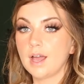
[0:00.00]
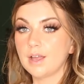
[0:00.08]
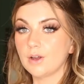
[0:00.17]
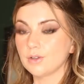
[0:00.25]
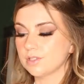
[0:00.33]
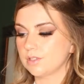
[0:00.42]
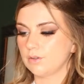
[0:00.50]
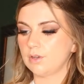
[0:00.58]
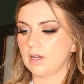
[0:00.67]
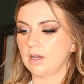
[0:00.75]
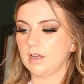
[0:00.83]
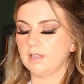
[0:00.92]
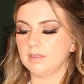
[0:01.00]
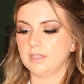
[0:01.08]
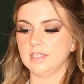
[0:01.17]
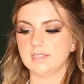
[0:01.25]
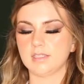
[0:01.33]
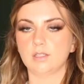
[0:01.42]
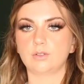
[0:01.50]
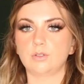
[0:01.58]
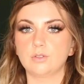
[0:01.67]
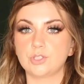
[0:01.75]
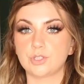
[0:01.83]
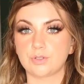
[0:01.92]
I also got this
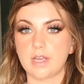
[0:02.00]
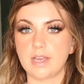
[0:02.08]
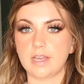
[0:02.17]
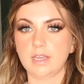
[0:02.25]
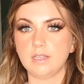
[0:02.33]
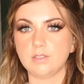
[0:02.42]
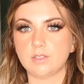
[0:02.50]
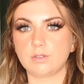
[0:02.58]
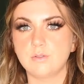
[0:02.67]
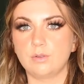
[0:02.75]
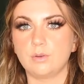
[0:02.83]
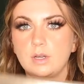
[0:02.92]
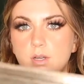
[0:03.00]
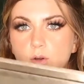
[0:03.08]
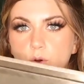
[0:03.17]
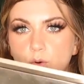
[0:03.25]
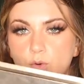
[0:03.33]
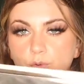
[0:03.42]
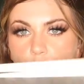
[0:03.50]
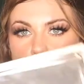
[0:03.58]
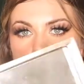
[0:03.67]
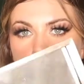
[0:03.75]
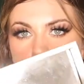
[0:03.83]
little tray to hold